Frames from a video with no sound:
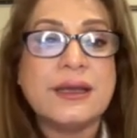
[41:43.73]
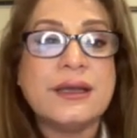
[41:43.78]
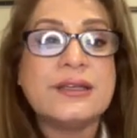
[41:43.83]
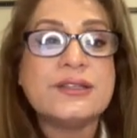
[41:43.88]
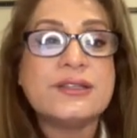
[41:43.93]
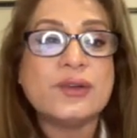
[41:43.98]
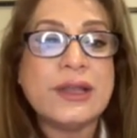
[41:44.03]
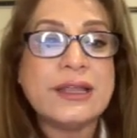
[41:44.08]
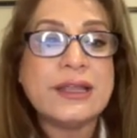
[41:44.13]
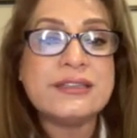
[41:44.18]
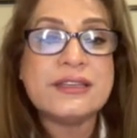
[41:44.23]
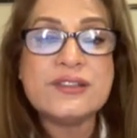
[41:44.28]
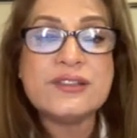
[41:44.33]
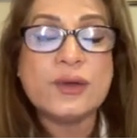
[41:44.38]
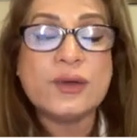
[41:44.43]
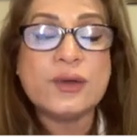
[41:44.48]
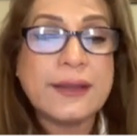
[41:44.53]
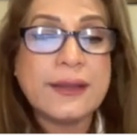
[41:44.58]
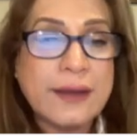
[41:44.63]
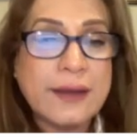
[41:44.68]
So let's just
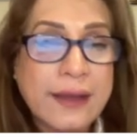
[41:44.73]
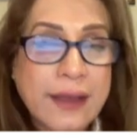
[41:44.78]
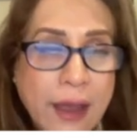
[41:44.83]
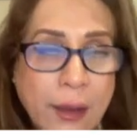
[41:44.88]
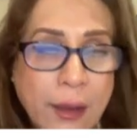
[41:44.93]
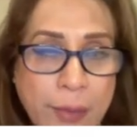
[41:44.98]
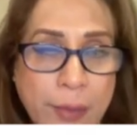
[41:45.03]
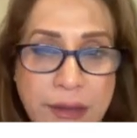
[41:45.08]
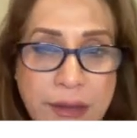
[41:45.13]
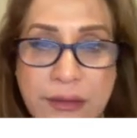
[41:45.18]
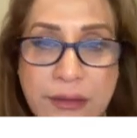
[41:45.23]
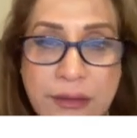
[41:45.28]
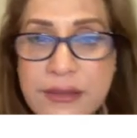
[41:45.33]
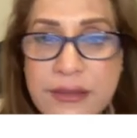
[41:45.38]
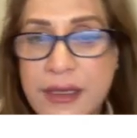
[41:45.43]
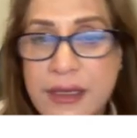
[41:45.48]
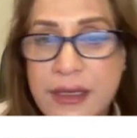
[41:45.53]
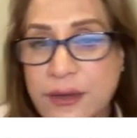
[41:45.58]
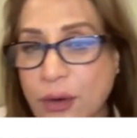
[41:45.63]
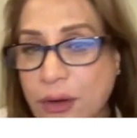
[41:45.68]
look at the
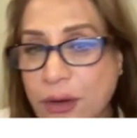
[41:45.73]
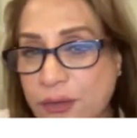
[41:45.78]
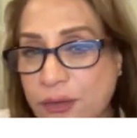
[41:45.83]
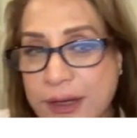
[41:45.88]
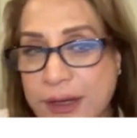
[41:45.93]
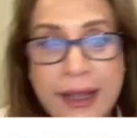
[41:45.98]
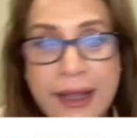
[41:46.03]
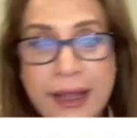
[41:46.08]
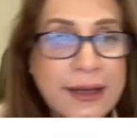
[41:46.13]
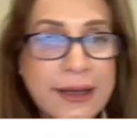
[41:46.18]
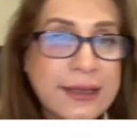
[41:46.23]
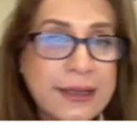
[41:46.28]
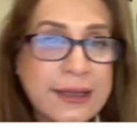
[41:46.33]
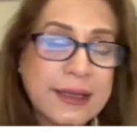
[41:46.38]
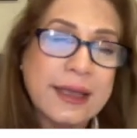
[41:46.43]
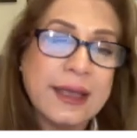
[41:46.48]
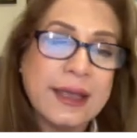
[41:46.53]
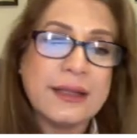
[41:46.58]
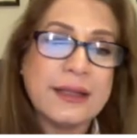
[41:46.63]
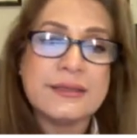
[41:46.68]
capitals and not read
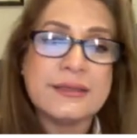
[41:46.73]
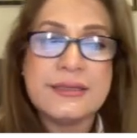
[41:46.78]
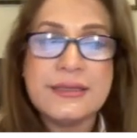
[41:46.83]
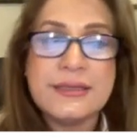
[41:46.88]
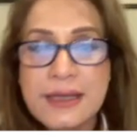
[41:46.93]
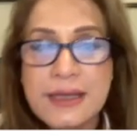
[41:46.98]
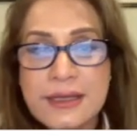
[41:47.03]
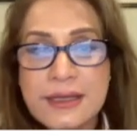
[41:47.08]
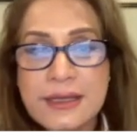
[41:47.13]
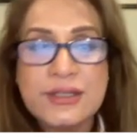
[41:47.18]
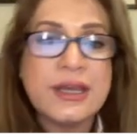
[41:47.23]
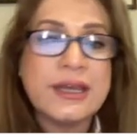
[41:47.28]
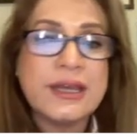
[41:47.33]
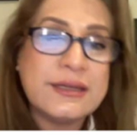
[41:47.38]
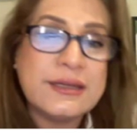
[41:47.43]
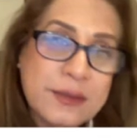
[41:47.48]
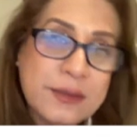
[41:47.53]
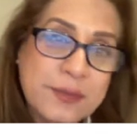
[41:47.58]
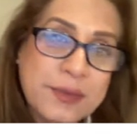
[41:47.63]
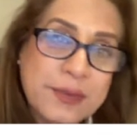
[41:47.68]
anything else. DHA,
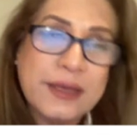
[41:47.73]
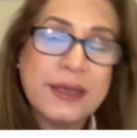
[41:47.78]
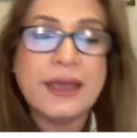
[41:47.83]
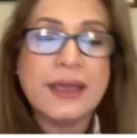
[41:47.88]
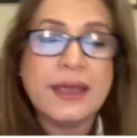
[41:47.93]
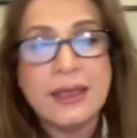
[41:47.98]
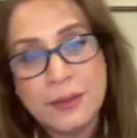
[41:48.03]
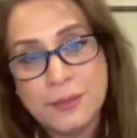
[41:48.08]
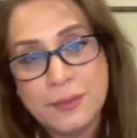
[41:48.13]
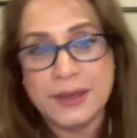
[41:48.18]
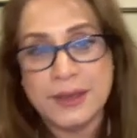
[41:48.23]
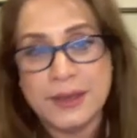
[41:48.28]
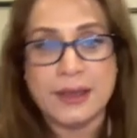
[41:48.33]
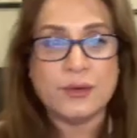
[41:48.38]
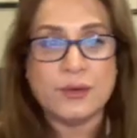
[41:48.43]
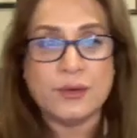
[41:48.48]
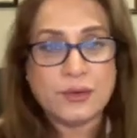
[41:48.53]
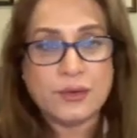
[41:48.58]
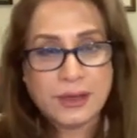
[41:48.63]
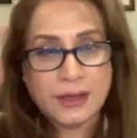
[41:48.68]
DPA, EPA.
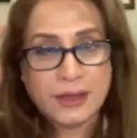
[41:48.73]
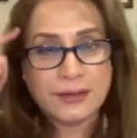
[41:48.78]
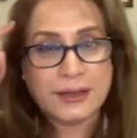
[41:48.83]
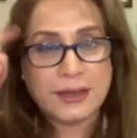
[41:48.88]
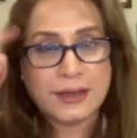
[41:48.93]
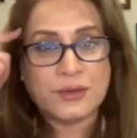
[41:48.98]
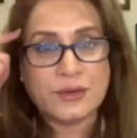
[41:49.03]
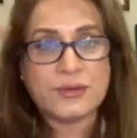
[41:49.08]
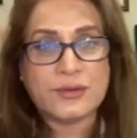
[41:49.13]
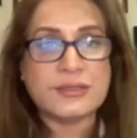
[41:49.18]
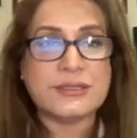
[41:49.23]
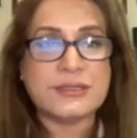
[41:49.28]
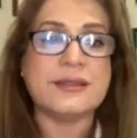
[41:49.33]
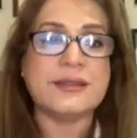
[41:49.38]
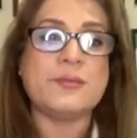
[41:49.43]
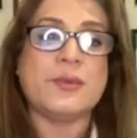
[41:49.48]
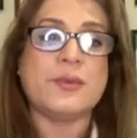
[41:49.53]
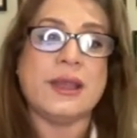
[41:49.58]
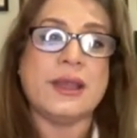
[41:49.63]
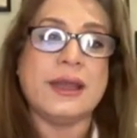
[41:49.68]
Okay, that goes in
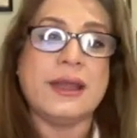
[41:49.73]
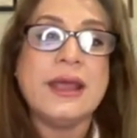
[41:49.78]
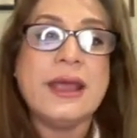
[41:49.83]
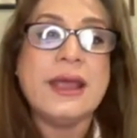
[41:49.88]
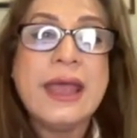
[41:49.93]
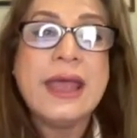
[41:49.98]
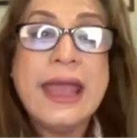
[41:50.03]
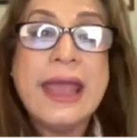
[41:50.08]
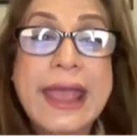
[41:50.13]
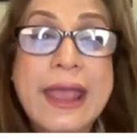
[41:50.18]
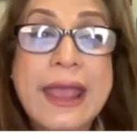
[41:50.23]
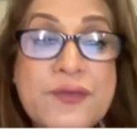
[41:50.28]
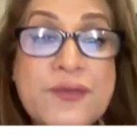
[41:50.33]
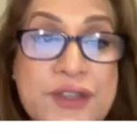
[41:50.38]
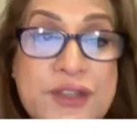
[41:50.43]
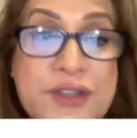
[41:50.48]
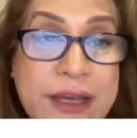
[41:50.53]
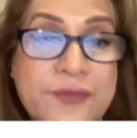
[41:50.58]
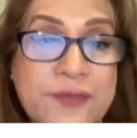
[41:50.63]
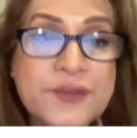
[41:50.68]
the brain.
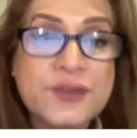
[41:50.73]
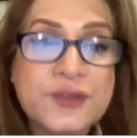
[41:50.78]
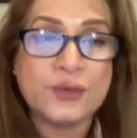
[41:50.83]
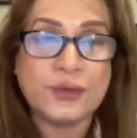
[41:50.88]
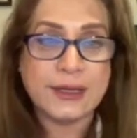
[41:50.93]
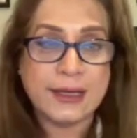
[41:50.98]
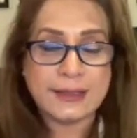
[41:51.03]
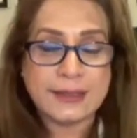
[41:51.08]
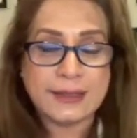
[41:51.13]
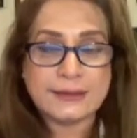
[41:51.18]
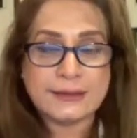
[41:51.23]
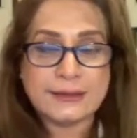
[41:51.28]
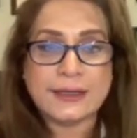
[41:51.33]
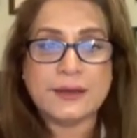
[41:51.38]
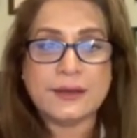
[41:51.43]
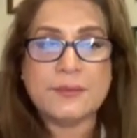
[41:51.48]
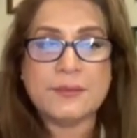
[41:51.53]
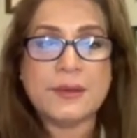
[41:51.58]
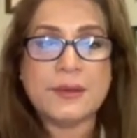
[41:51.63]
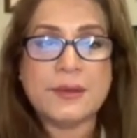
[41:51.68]
FGF2. Yes, I
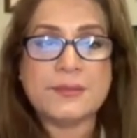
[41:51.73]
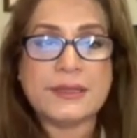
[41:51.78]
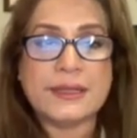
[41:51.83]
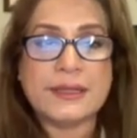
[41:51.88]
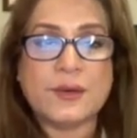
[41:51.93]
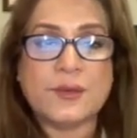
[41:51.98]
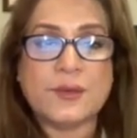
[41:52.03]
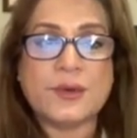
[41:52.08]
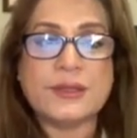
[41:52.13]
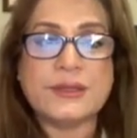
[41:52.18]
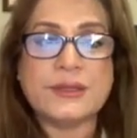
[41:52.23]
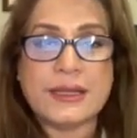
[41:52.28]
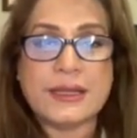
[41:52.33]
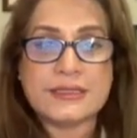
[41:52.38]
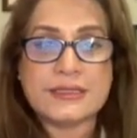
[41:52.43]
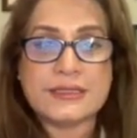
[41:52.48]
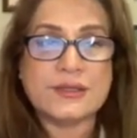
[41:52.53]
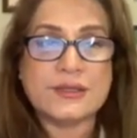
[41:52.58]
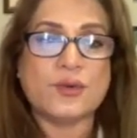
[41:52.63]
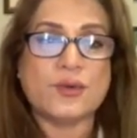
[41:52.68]
remember that one.
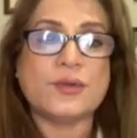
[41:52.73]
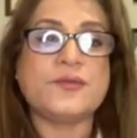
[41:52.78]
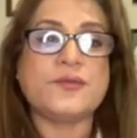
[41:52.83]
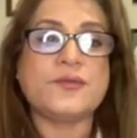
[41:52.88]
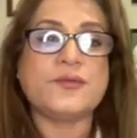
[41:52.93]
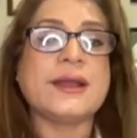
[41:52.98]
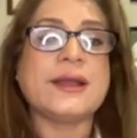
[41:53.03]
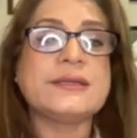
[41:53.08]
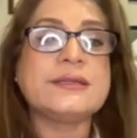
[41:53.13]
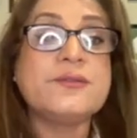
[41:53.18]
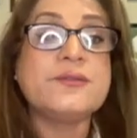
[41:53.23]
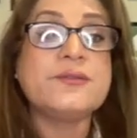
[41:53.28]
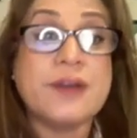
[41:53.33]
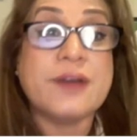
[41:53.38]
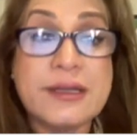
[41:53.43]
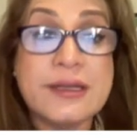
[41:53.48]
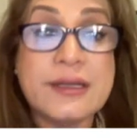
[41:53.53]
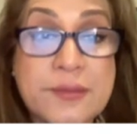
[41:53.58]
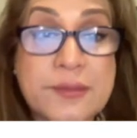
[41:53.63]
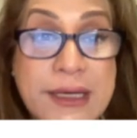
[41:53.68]
That's the growth factor.
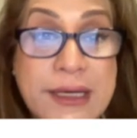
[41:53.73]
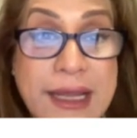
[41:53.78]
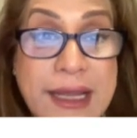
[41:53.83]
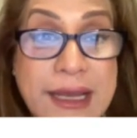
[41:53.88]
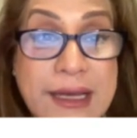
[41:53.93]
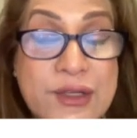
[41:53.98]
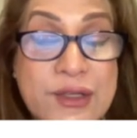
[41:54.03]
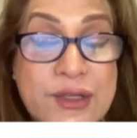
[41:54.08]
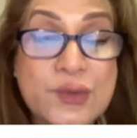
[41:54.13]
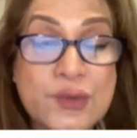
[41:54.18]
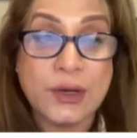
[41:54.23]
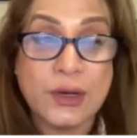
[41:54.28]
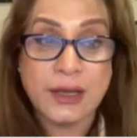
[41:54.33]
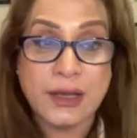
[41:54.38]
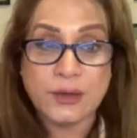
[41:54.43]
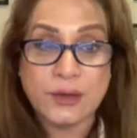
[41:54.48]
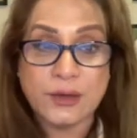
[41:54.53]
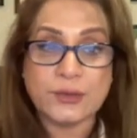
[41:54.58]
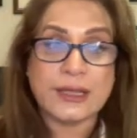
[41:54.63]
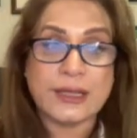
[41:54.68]
Vitamin K2.
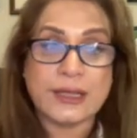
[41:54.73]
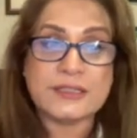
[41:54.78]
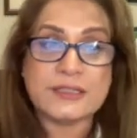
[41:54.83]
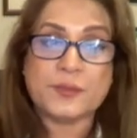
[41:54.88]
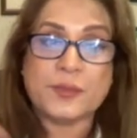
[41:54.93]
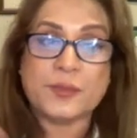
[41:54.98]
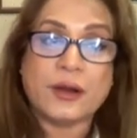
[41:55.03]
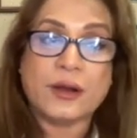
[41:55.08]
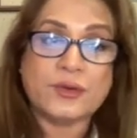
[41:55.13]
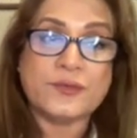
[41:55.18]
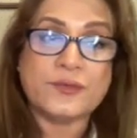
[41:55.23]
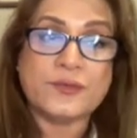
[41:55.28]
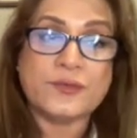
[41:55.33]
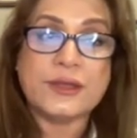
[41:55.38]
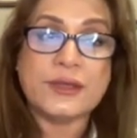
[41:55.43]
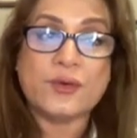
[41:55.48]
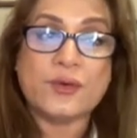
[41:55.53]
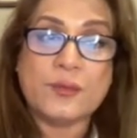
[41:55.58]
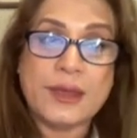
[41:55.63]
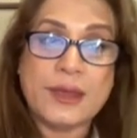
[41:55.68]
I know that's part of
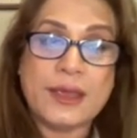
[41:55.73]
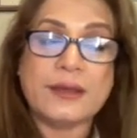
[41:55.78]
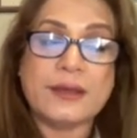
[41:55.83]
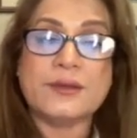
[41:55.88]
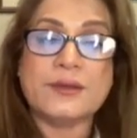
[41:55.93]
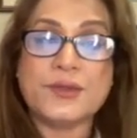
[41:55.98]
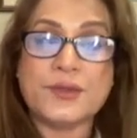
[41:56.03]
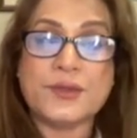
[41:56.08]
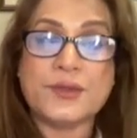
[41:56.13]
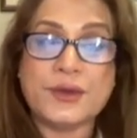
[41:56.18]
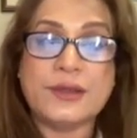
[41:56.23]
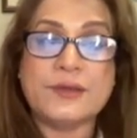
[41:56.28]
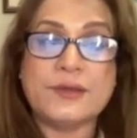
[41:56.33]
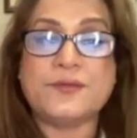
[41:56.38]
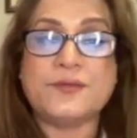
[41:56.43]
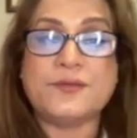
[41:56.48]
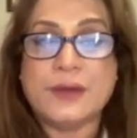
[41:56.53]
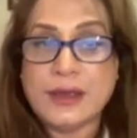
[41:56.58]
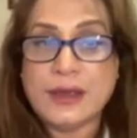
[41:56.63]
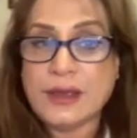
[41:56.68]
the omega 3
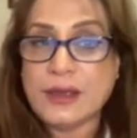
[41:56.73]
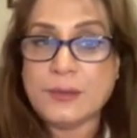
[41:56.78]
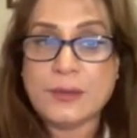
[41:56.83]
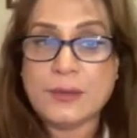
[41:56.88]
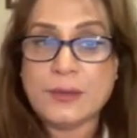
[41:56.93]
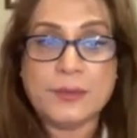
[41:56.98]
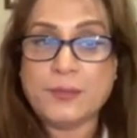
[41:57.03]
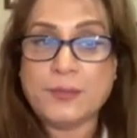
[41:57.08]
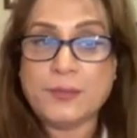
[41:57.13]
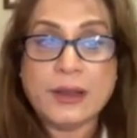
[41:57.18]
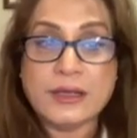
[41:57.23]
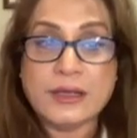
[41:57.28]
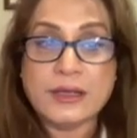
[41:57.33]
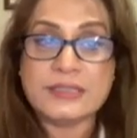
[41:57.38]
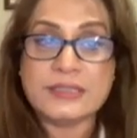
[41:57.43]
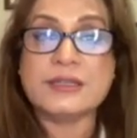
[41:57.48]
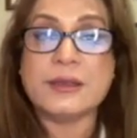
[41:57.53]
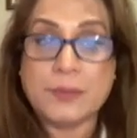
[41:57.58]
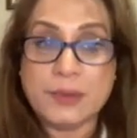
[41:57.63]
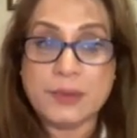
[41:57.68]

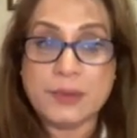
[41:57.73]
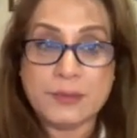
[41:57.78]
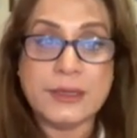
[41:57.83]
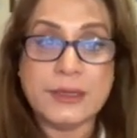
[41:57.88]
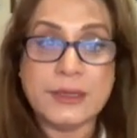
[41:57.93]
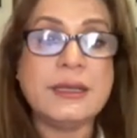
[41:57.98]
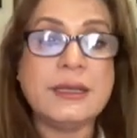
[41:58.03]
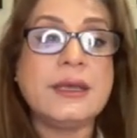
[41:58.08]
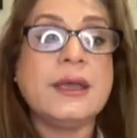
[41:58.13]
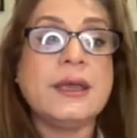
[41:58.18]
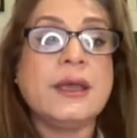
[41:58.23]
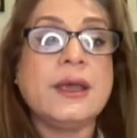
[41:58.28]
plus supplement.